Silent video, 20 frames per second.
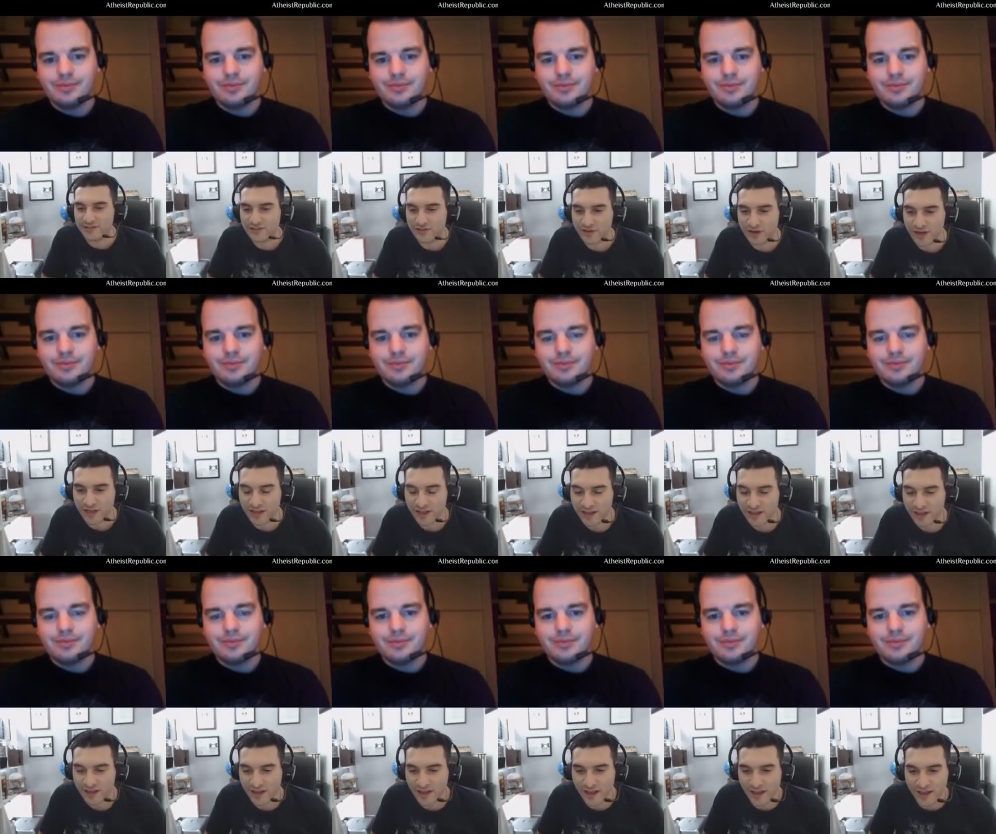Speaker 1: right?
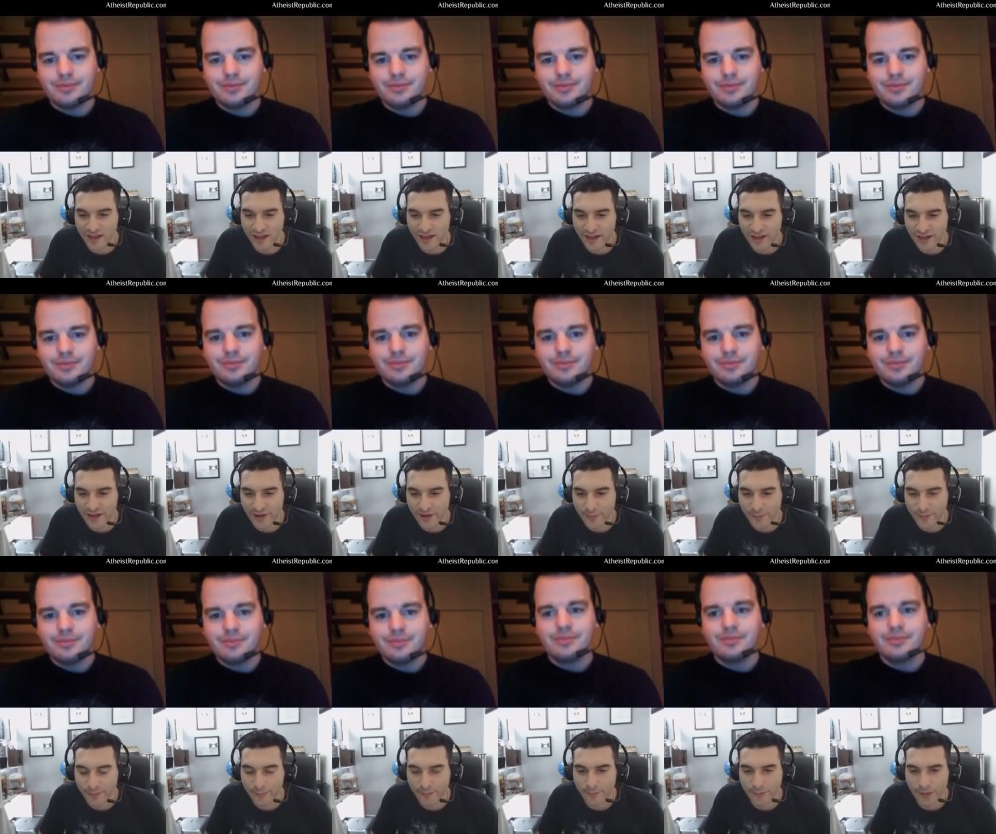
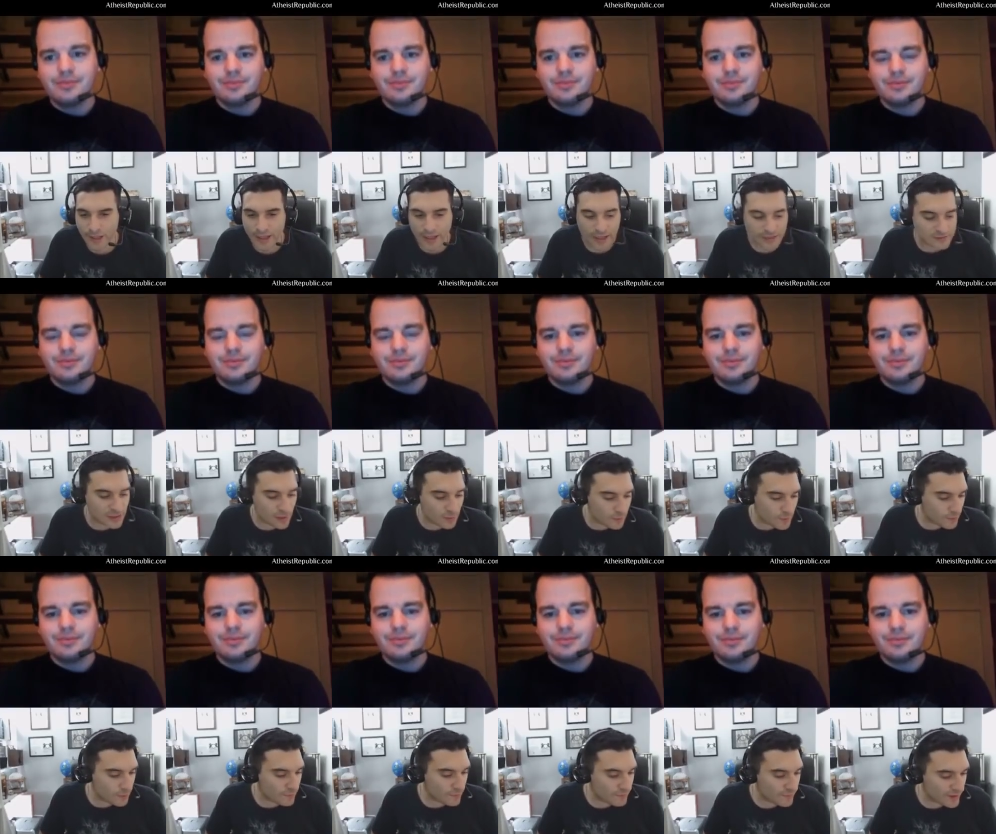Some people
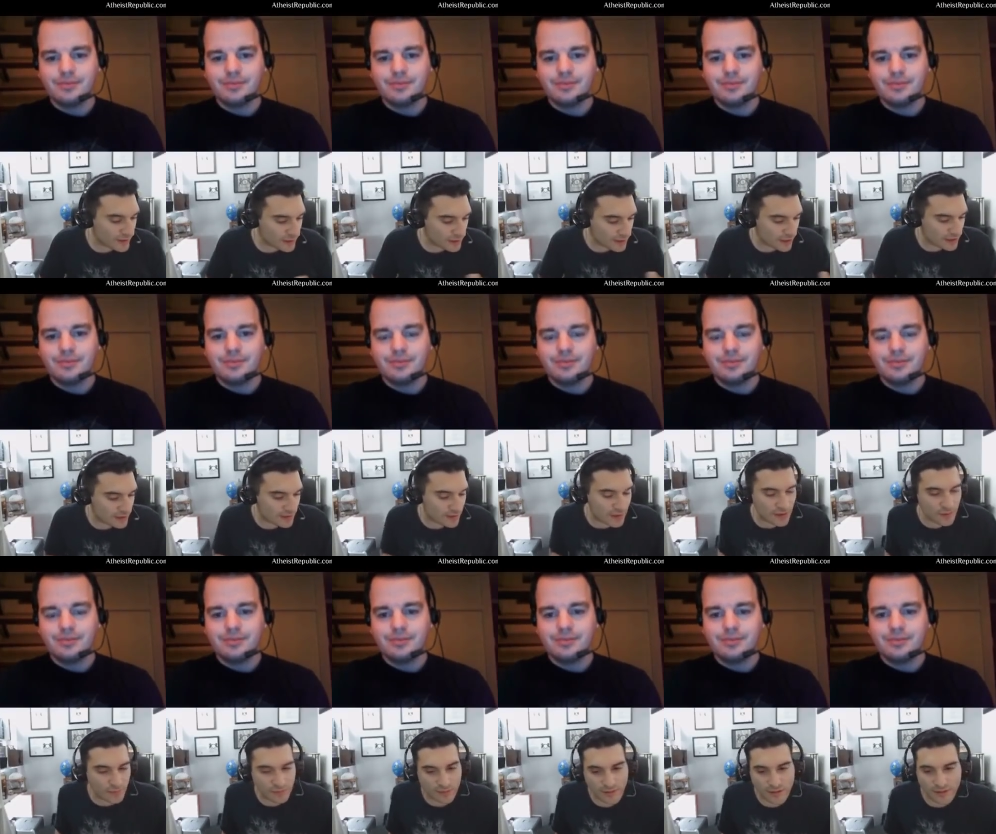think like
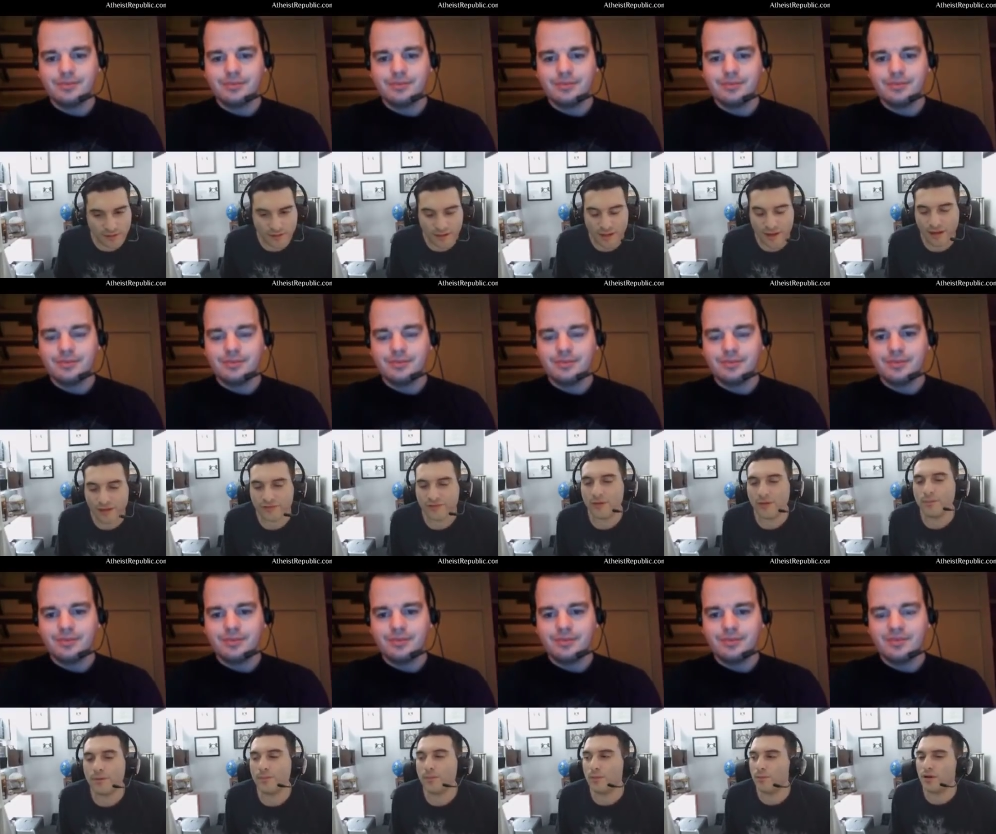some people
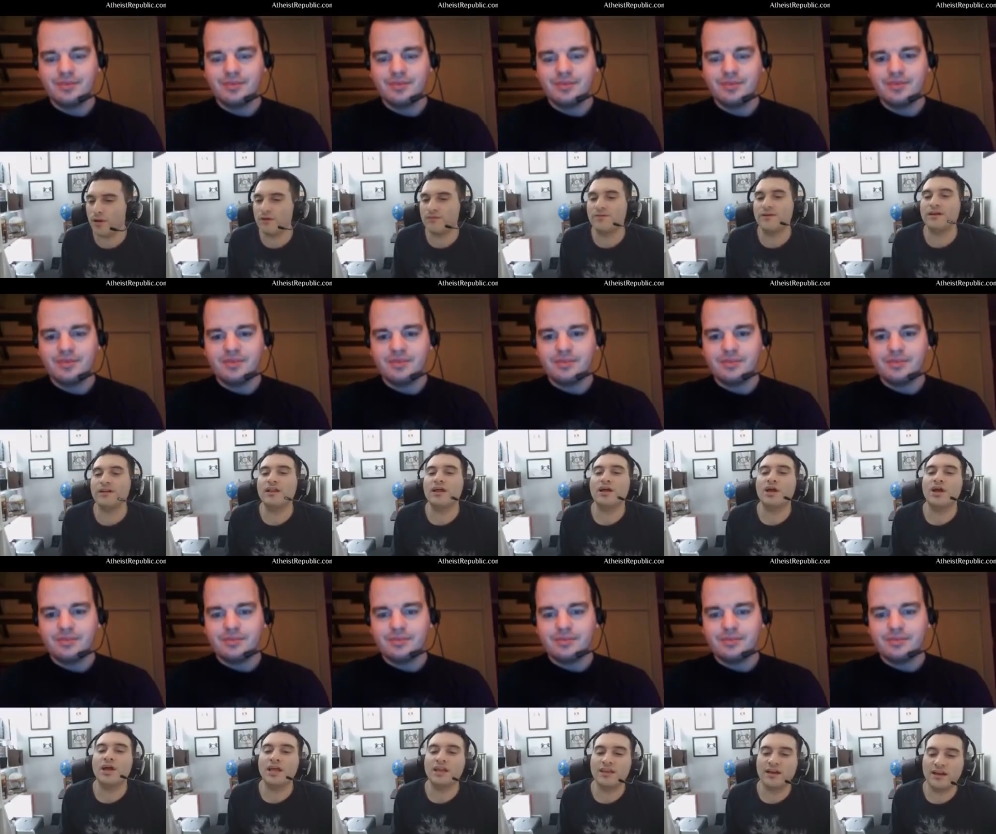might think like, okay,
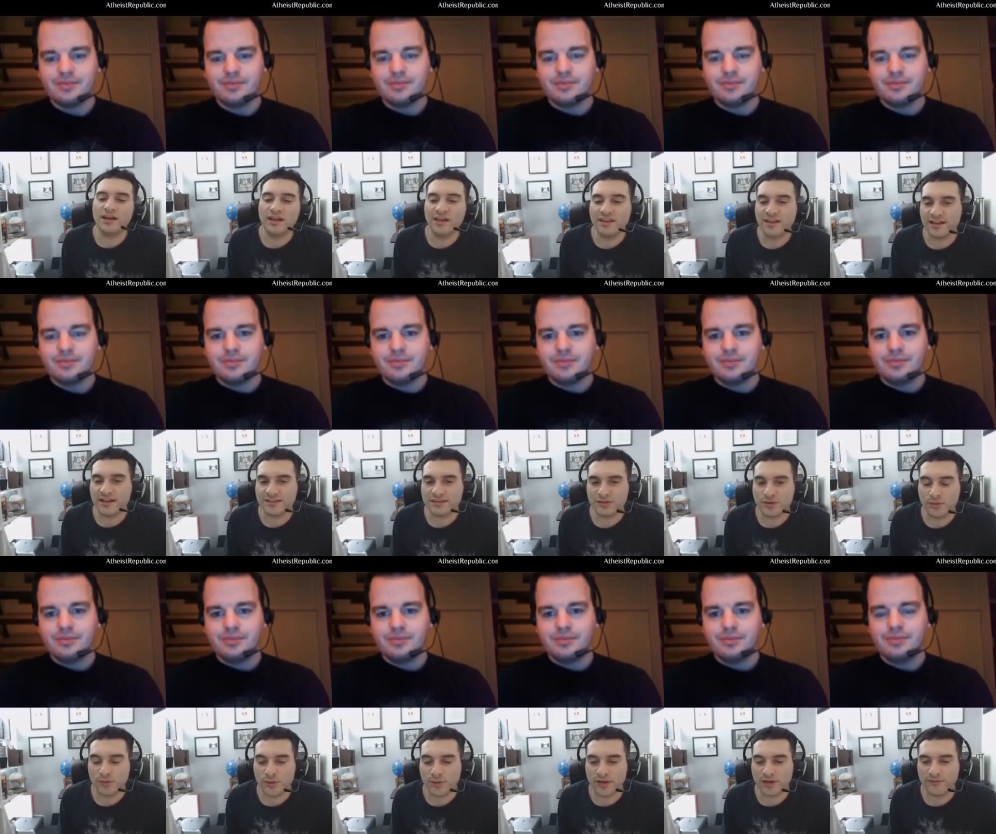they're idiots or
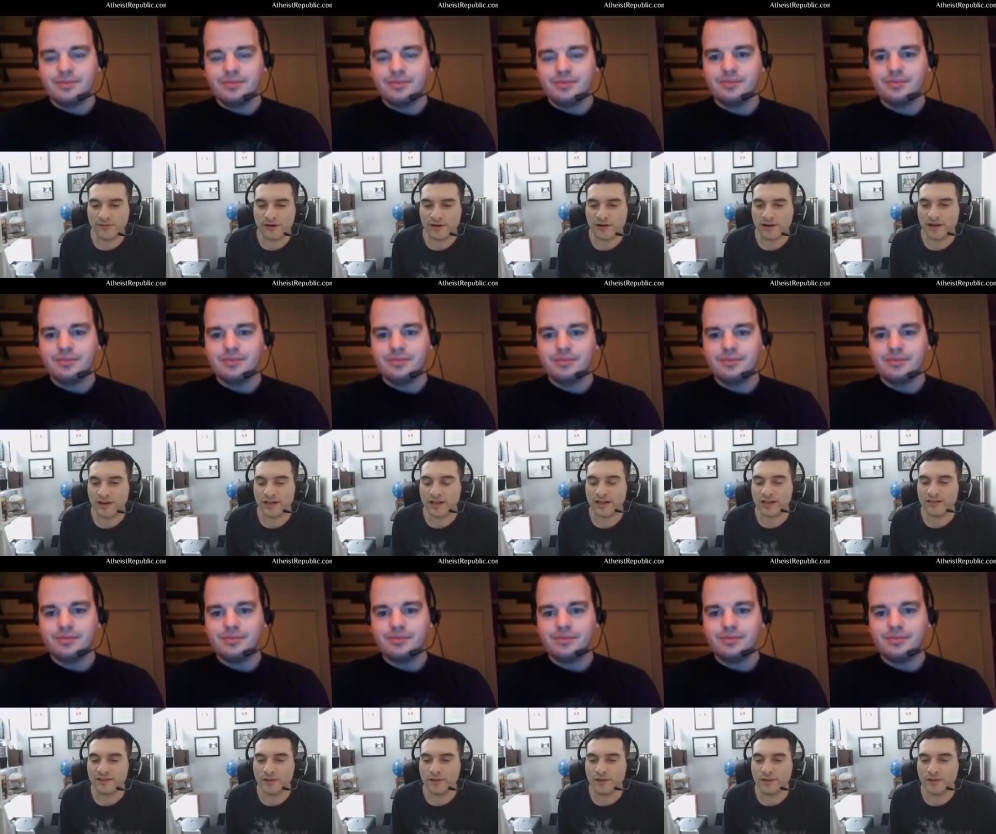whatever, like let